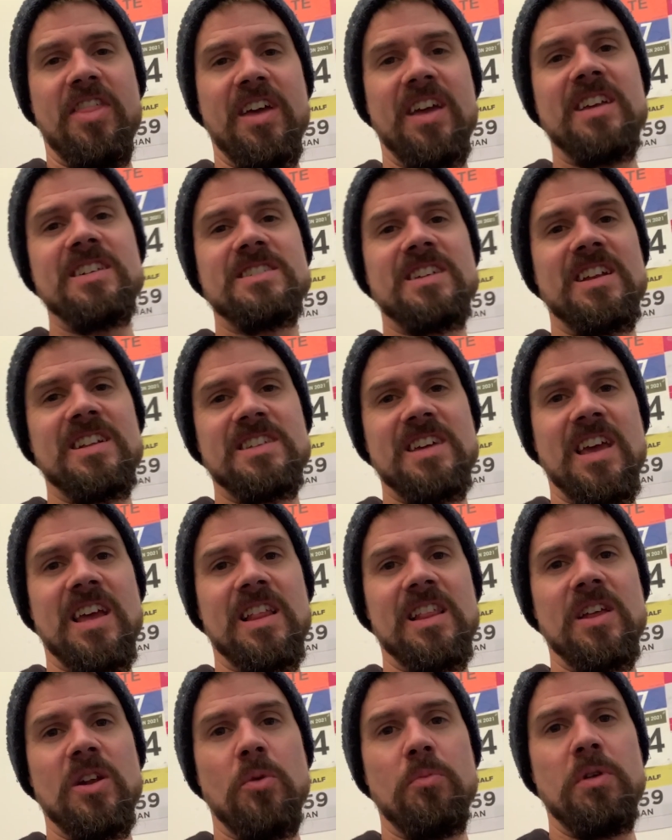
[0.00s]
think it's going to take
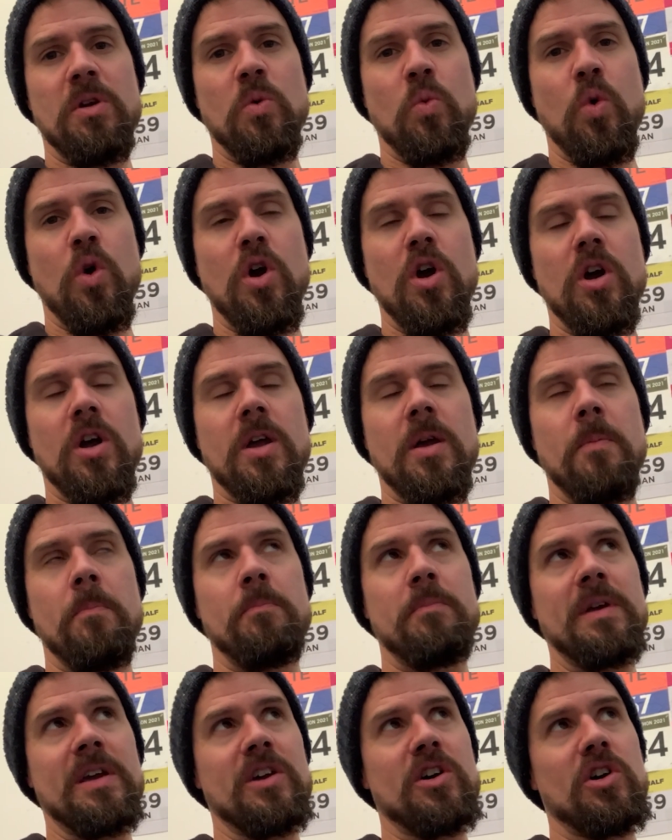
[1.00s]
a little bit of work,
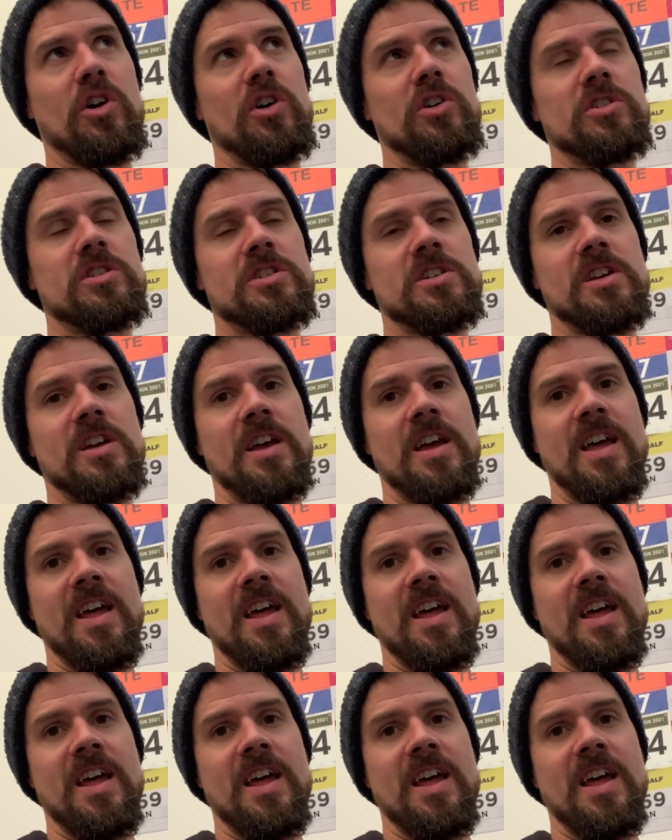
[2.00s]
because